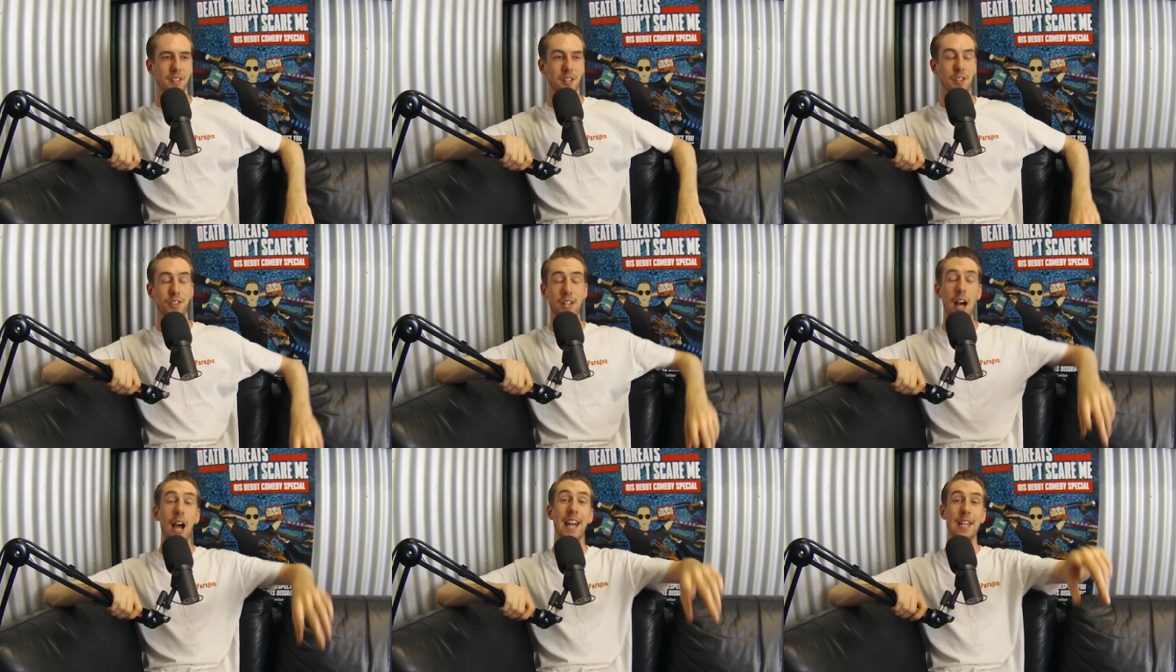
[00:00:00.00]

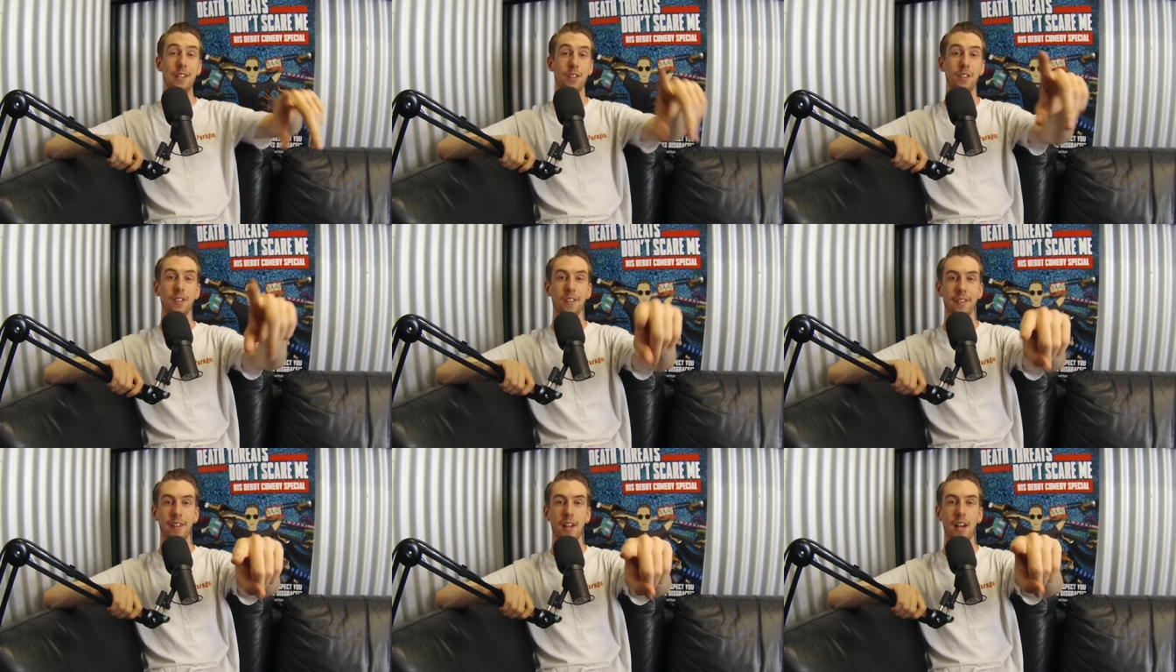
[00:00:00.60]
say,
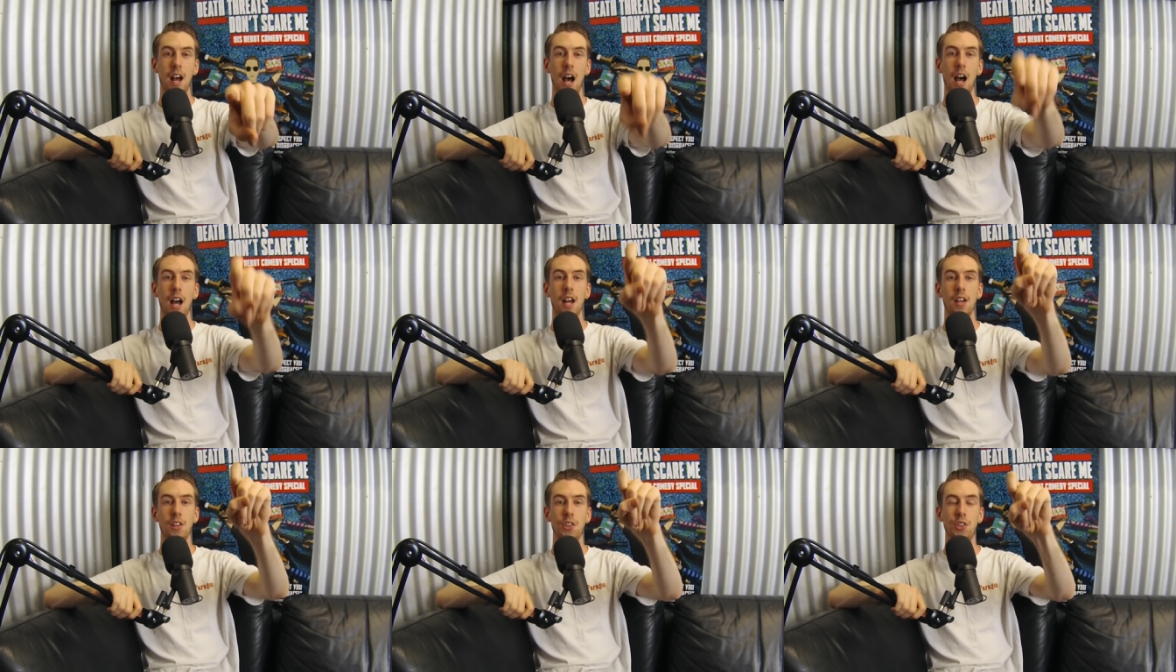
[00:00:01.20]

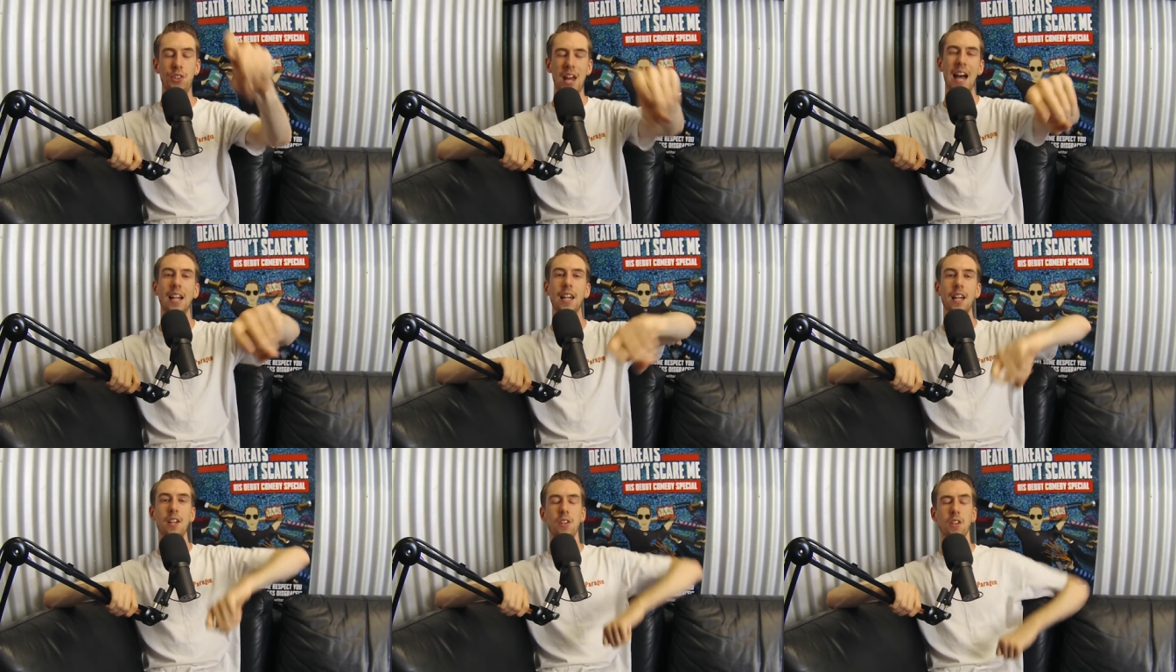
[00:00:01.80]

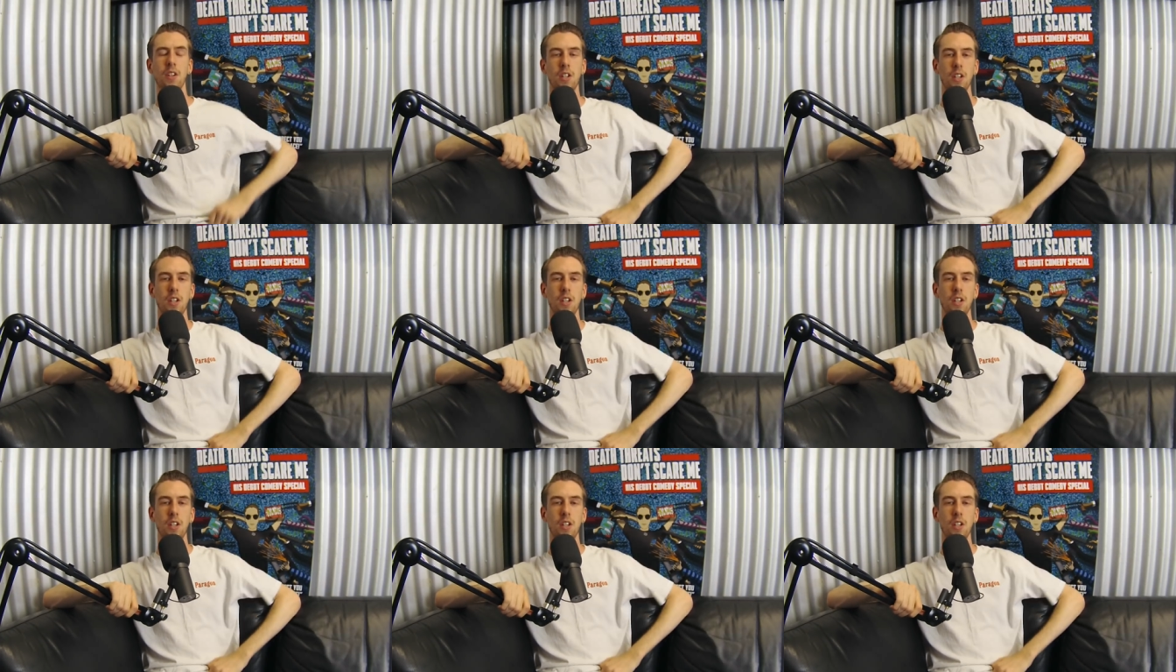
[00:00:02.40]
salad.